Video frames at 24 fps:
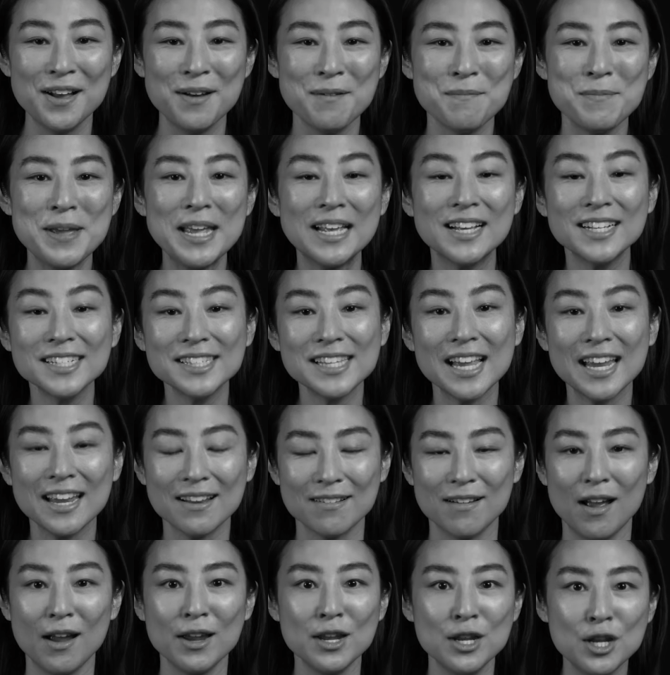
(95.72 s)
Because
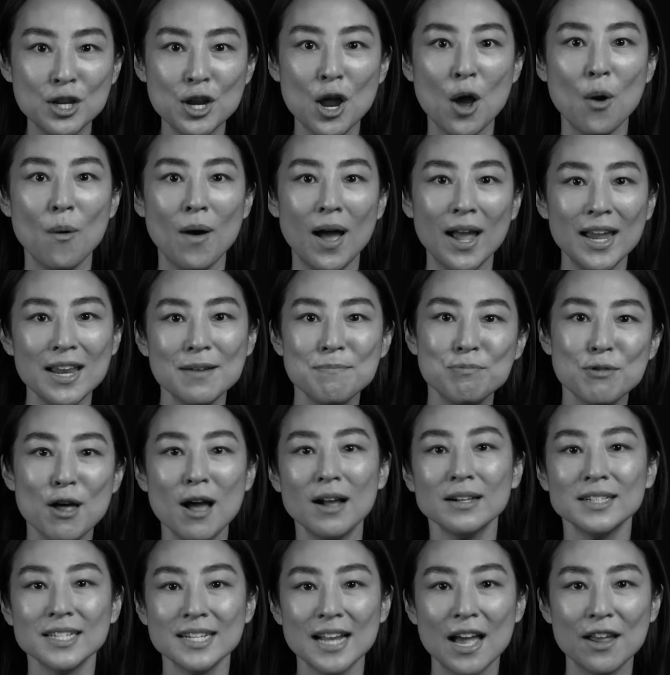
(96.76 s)
I
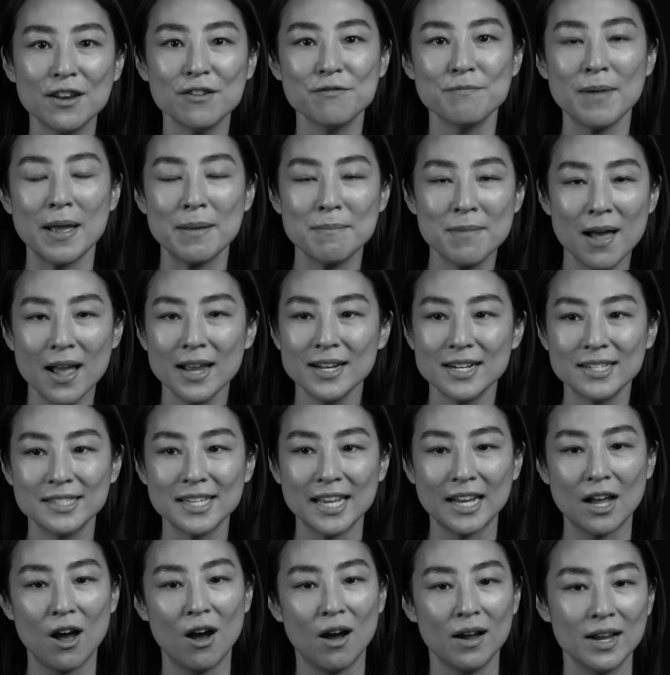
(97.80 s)
blocked it out of my mind. It's
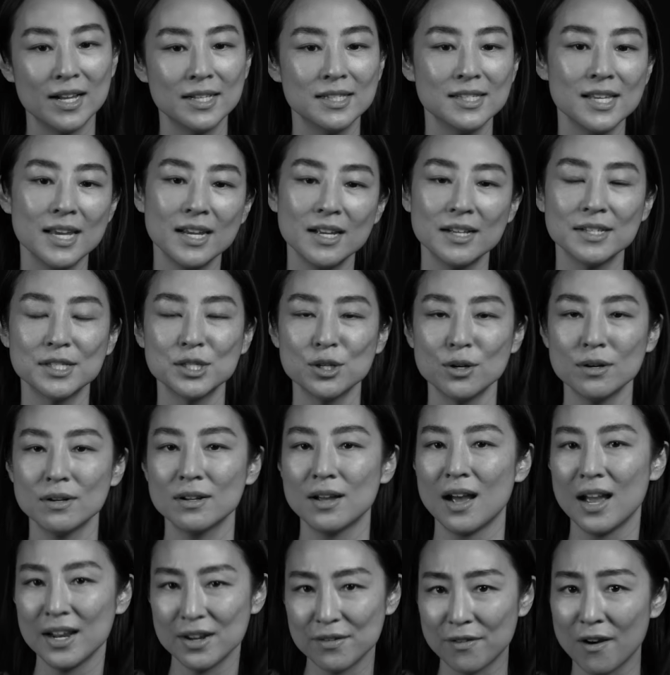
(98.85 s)
like a certain
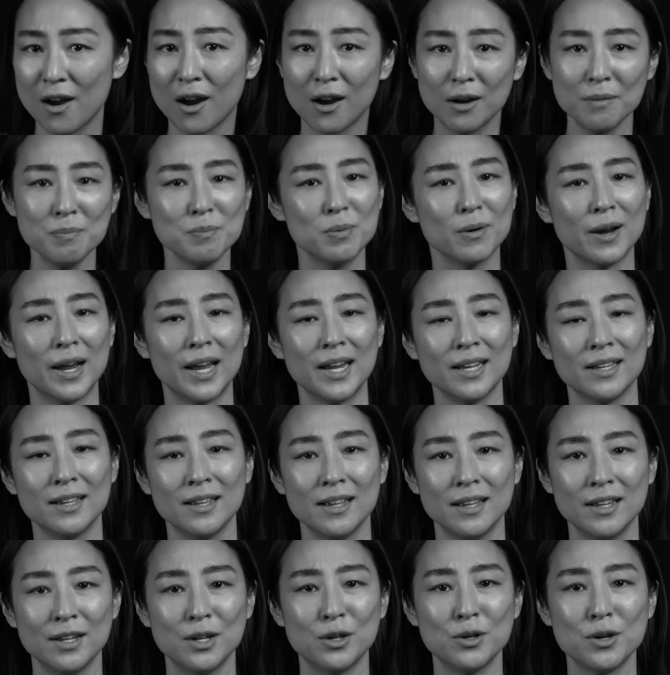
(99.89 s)
kind of heartbreak.
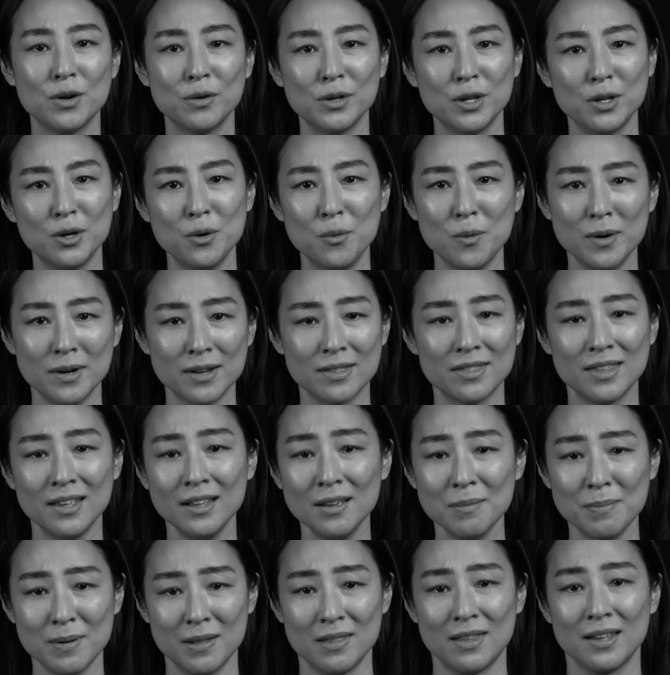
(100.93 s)
Uh-huh. You know, you don't want to
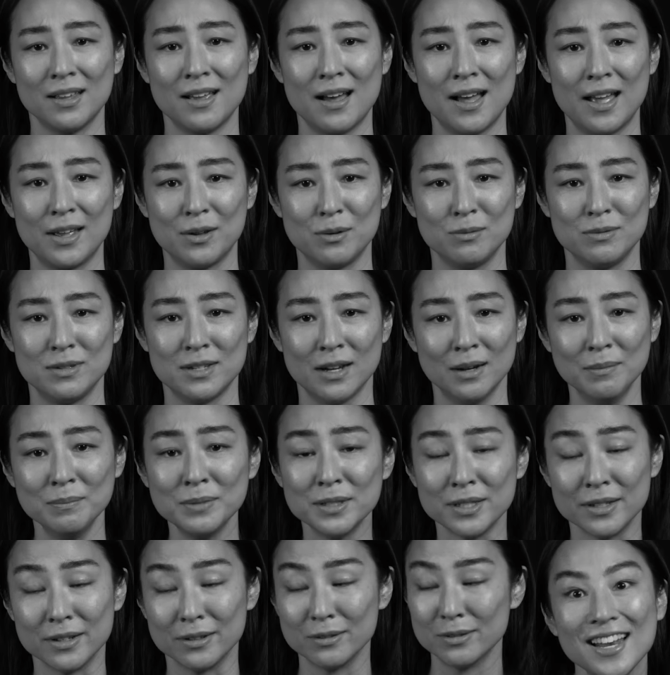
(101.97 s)
think about the guy who
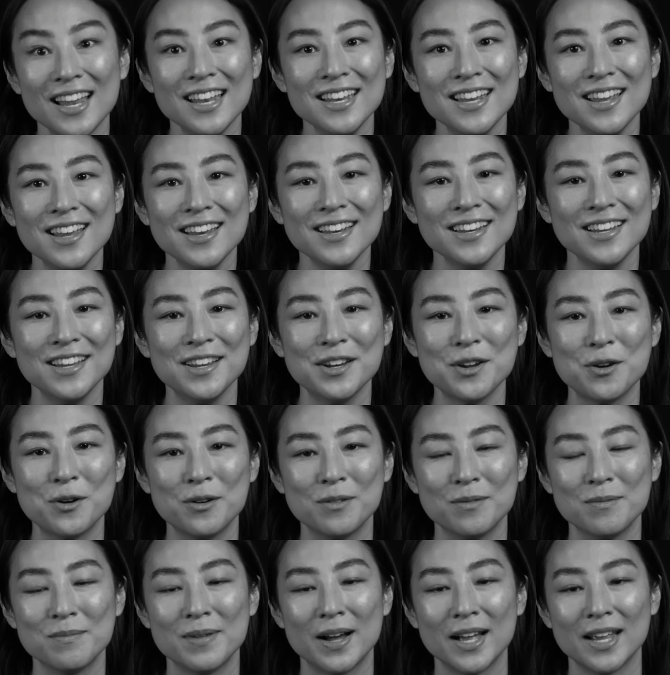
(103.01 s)
dumped you. And then, you
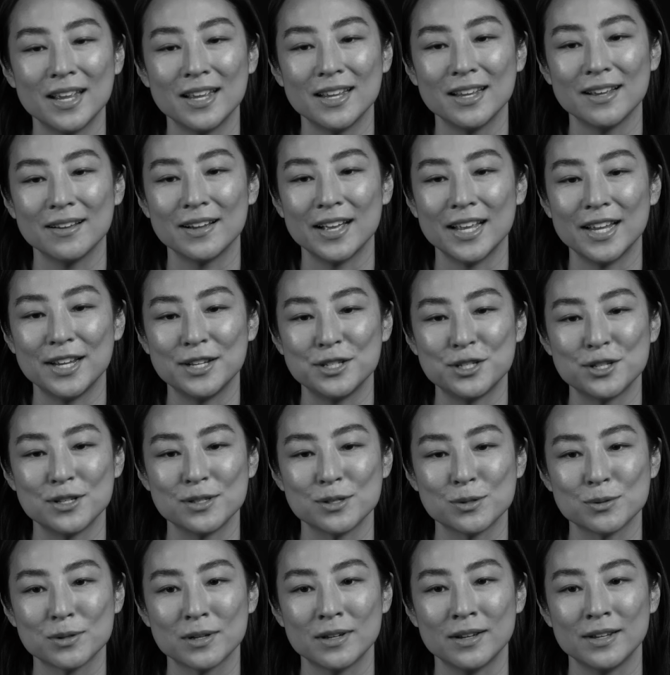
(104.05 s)
know, my
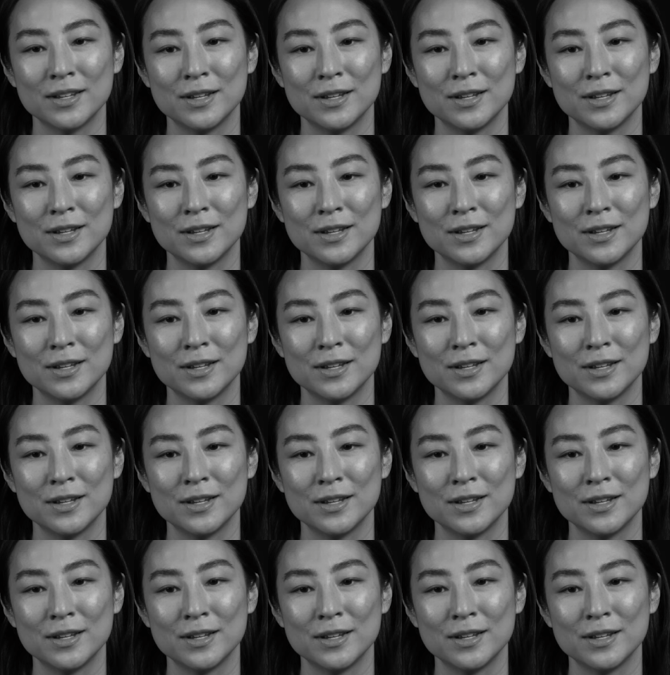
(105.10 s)
agents